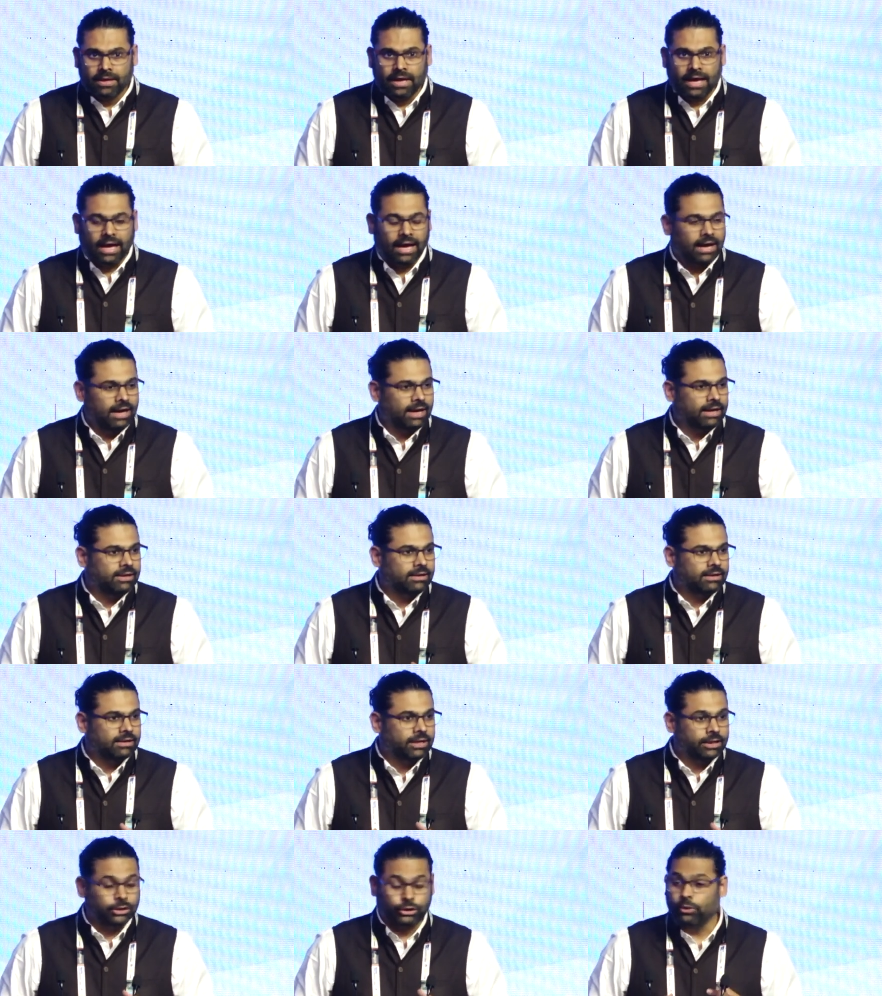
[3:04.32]
and
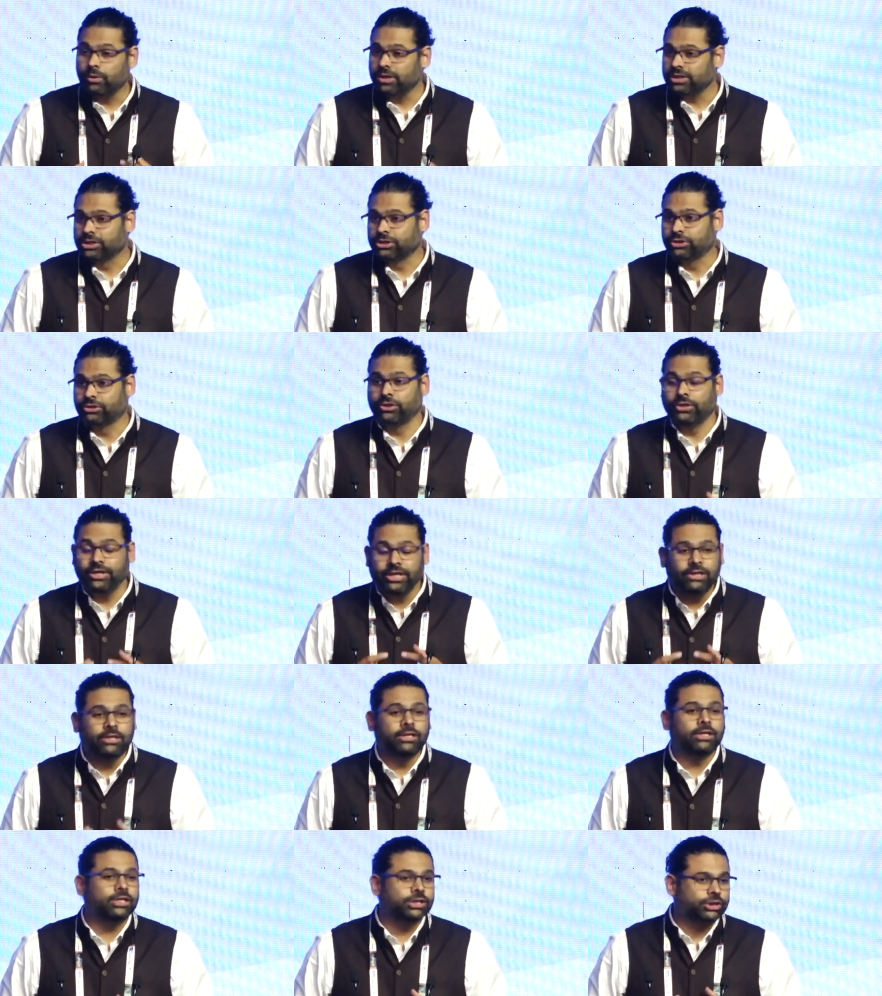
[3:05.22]
it took us 3
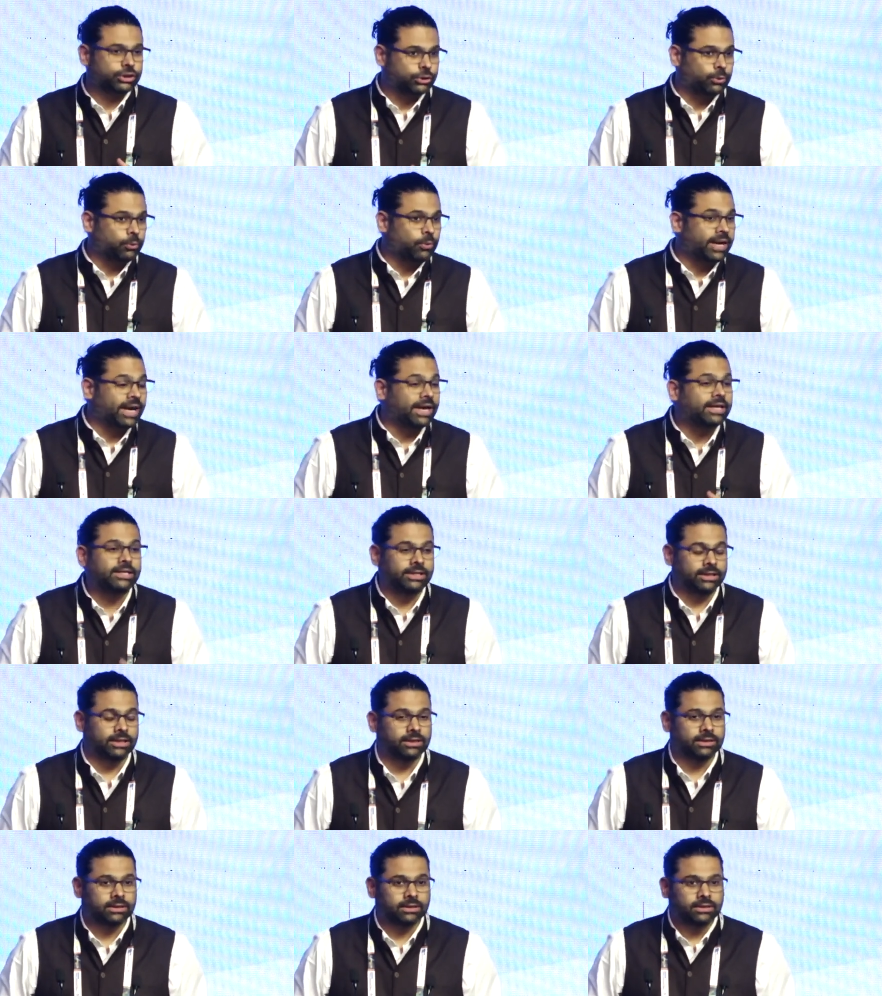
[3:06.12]
years to get
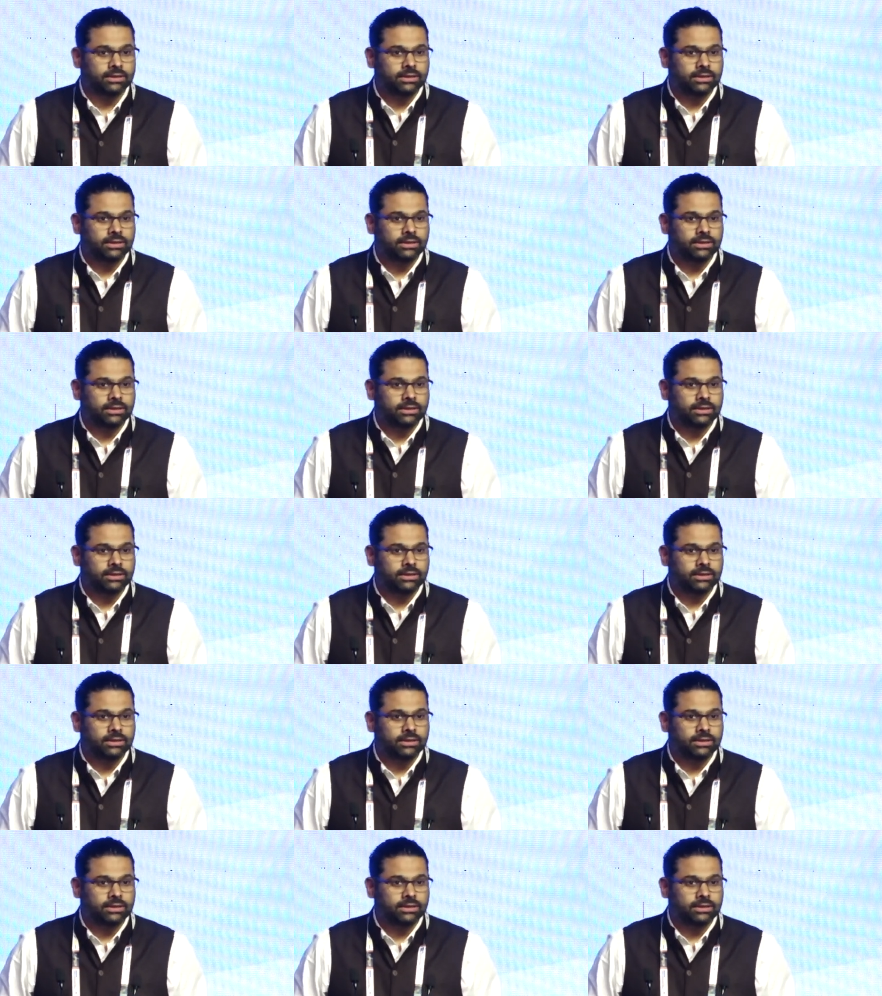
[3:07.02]
here.